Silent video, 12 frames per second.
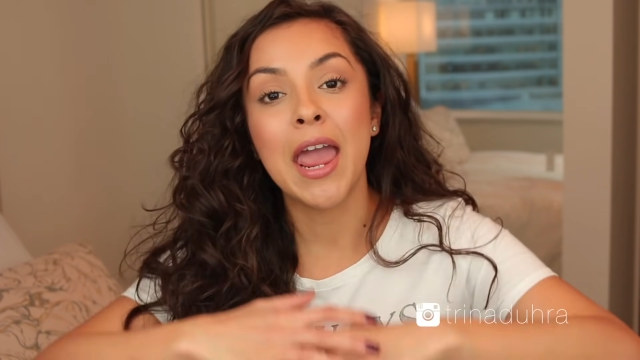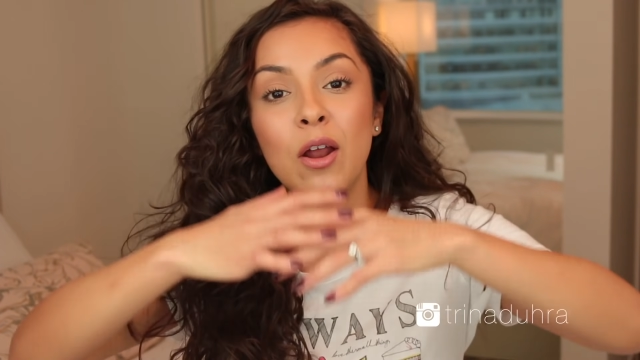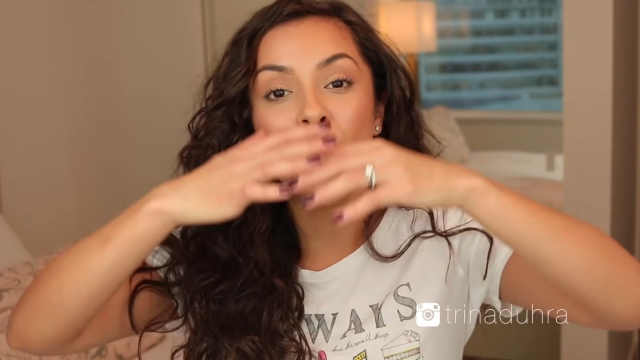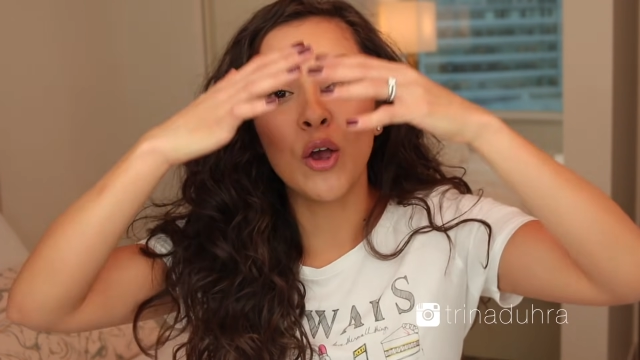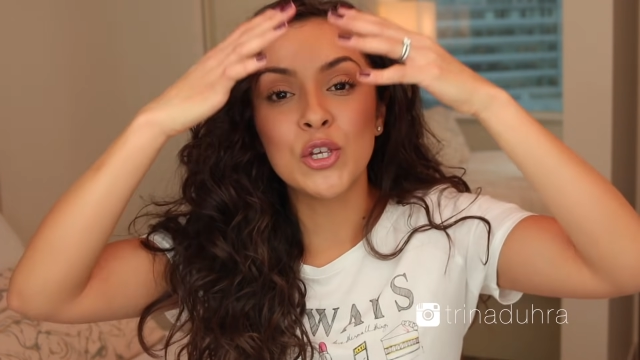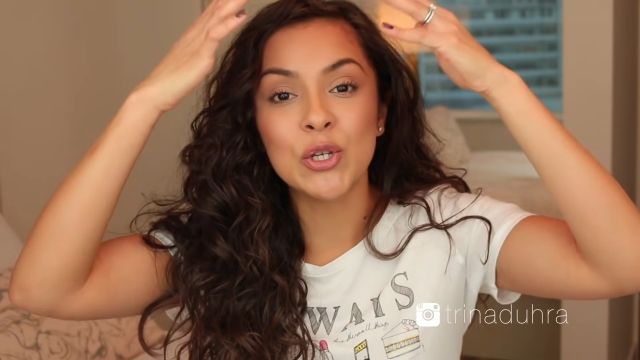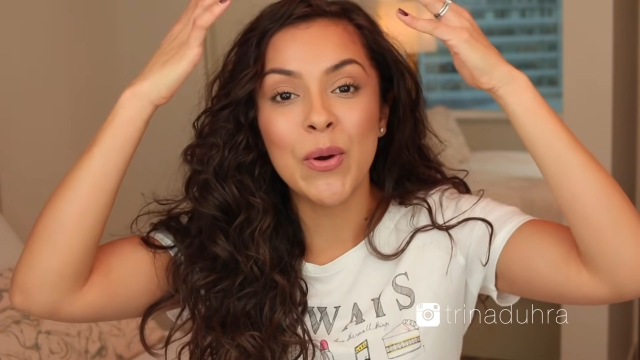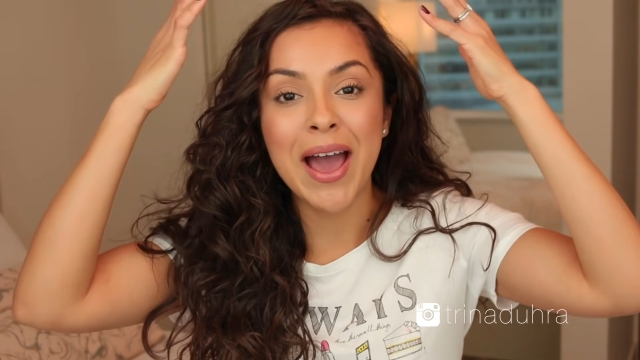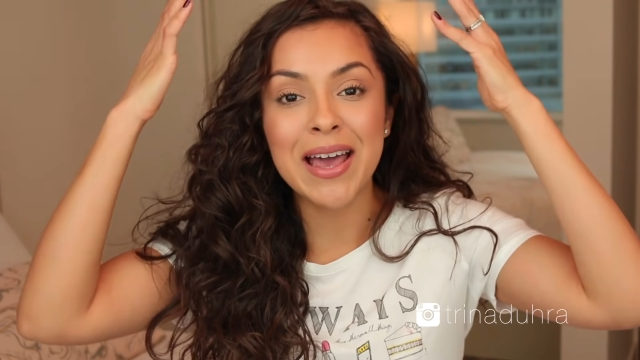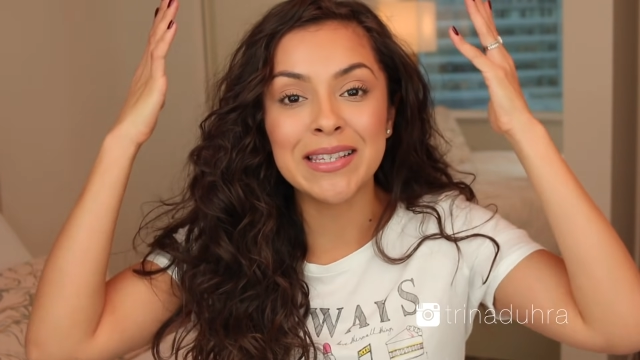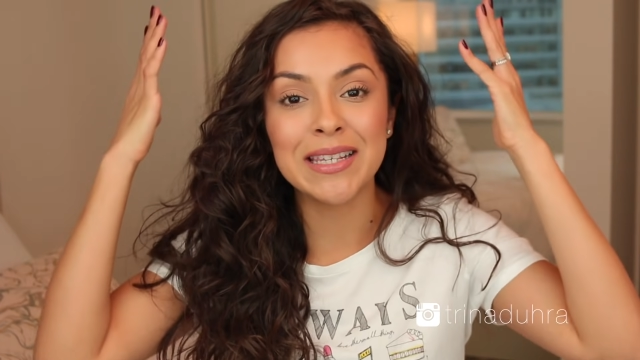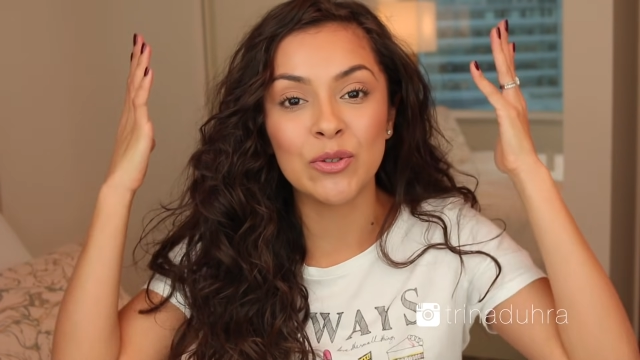It also
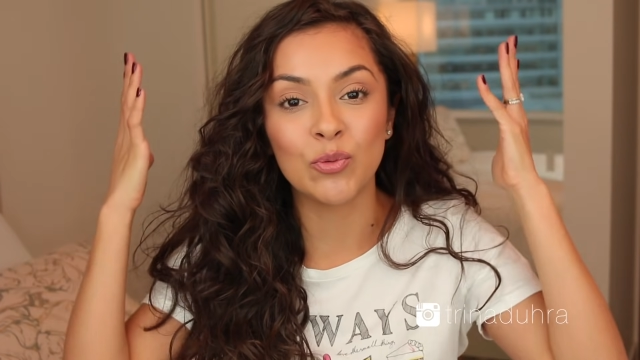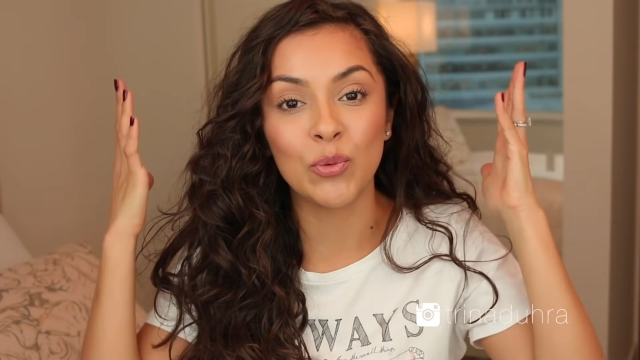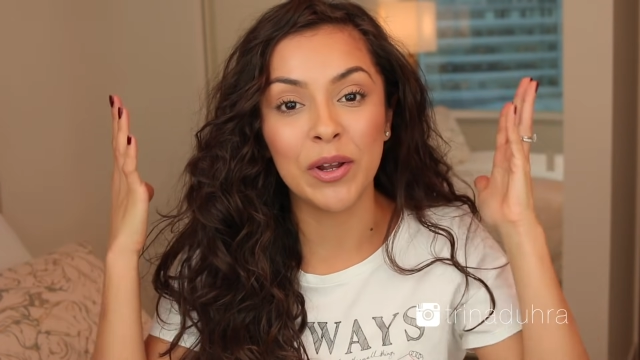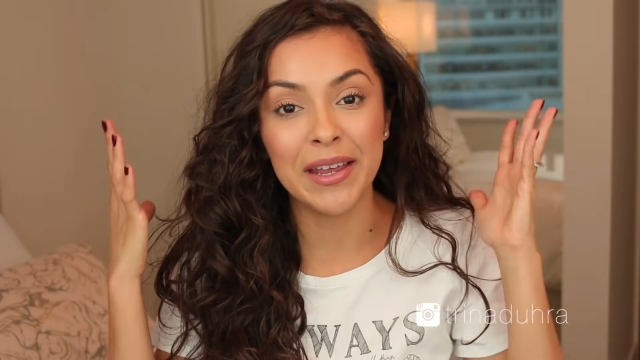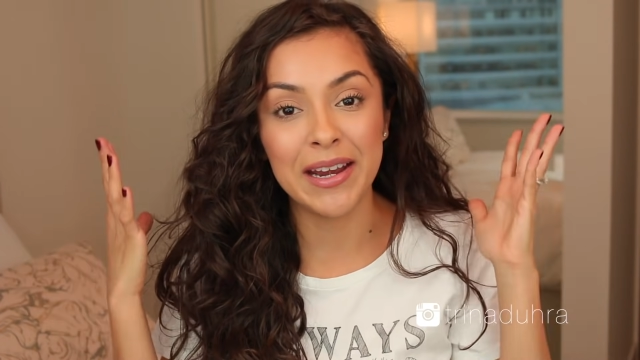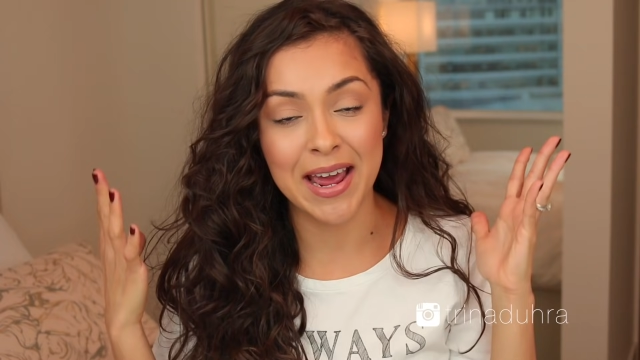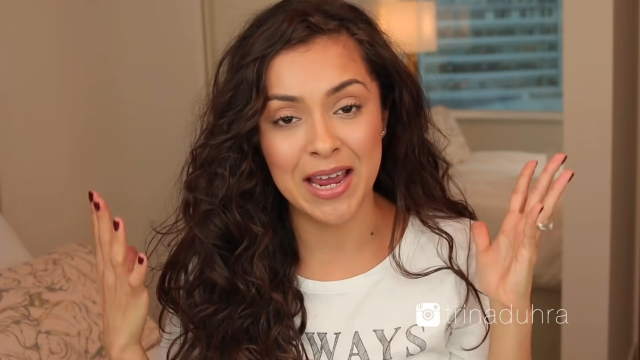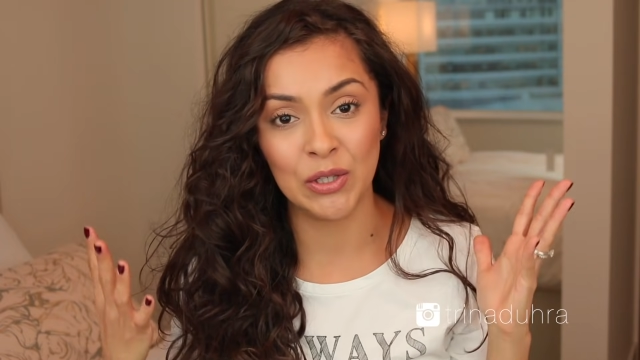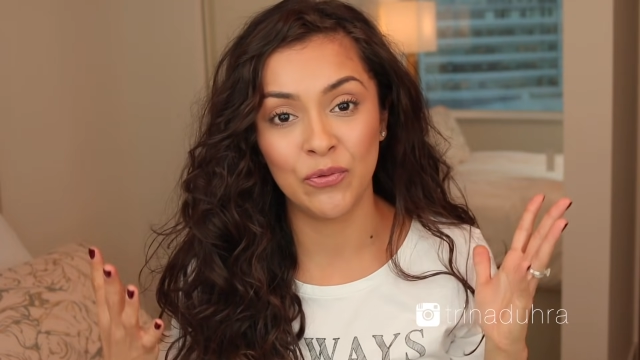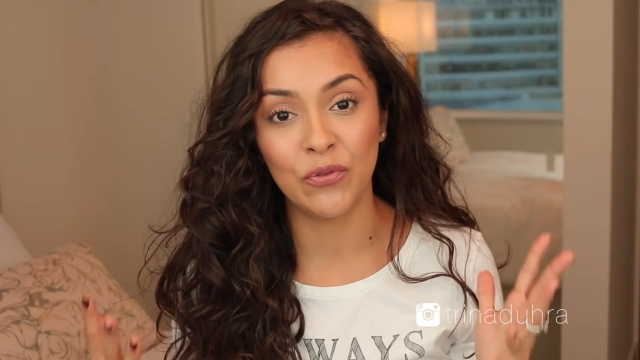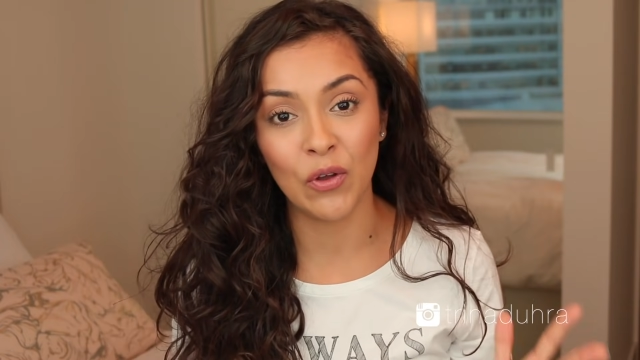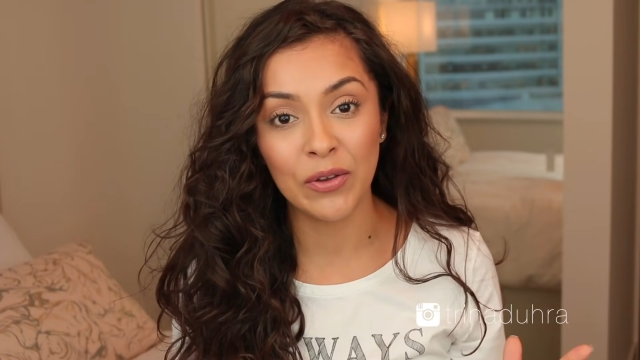has this really
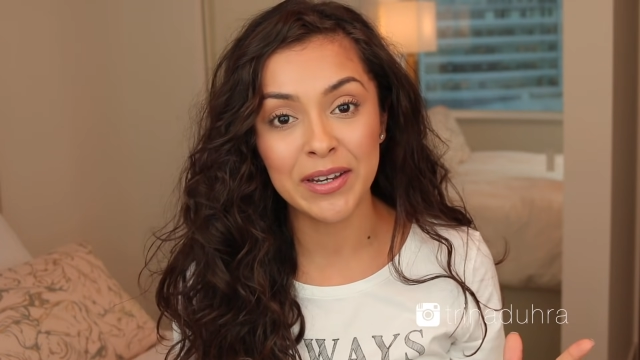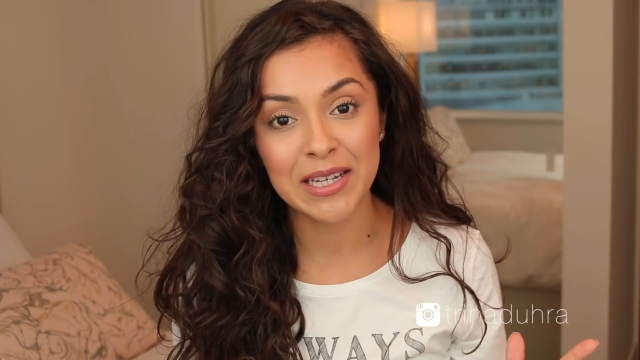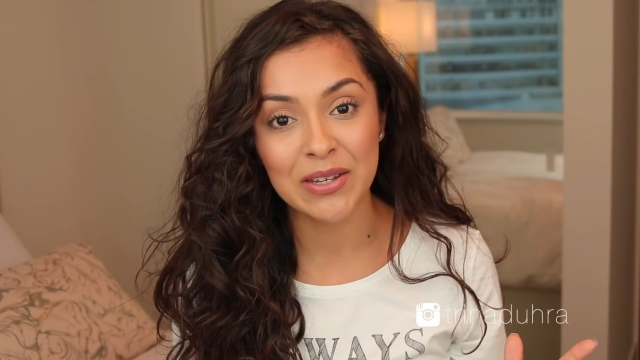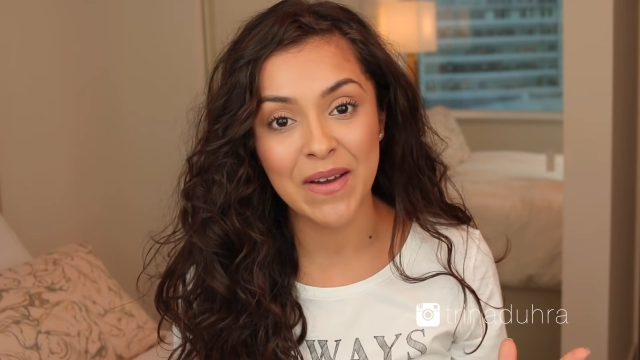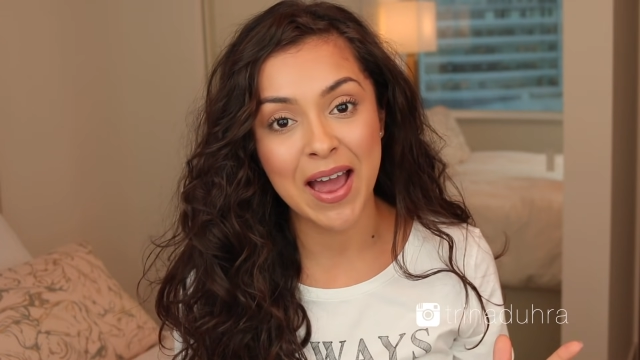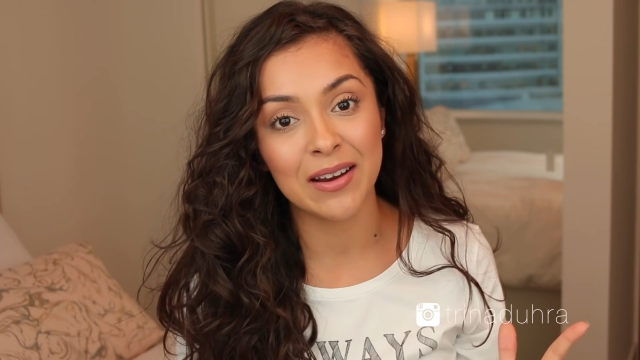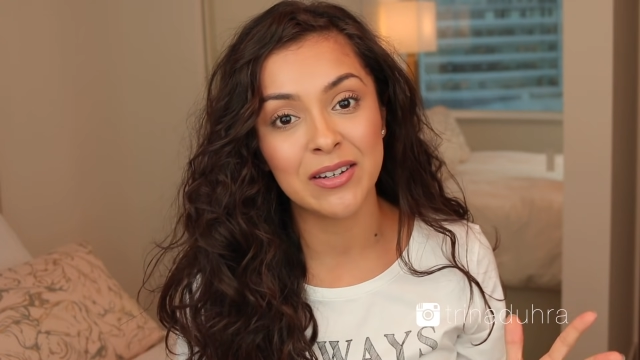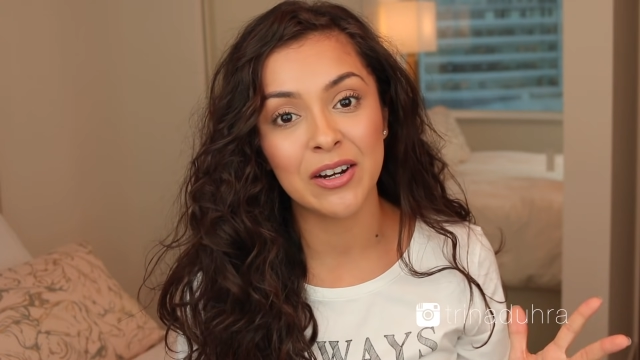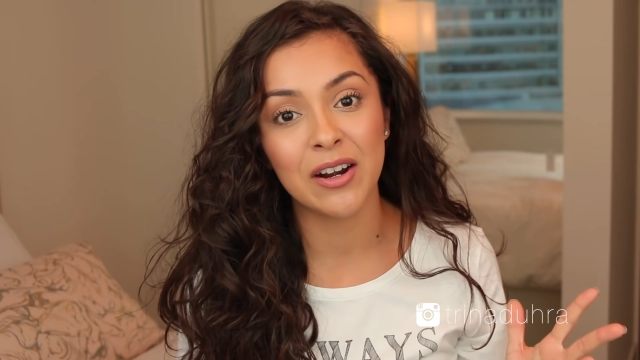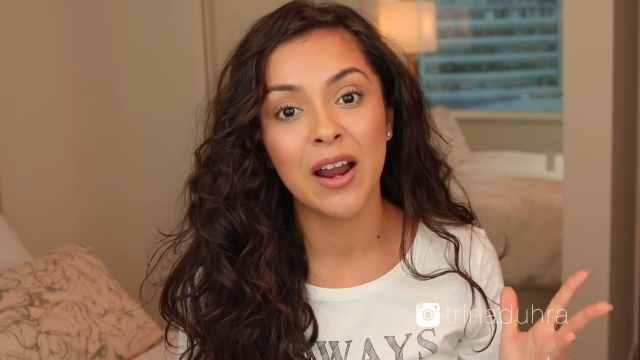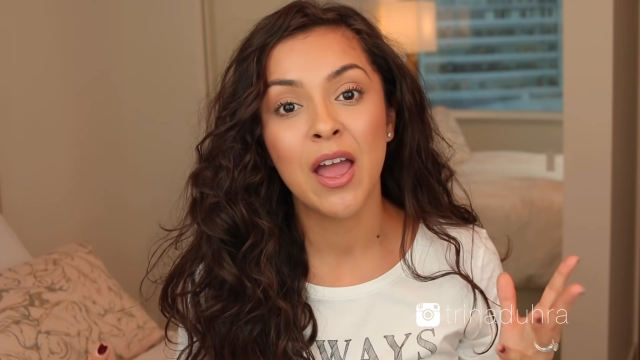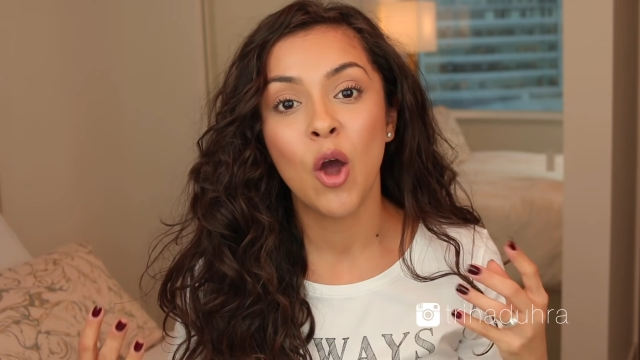nice fullness factor,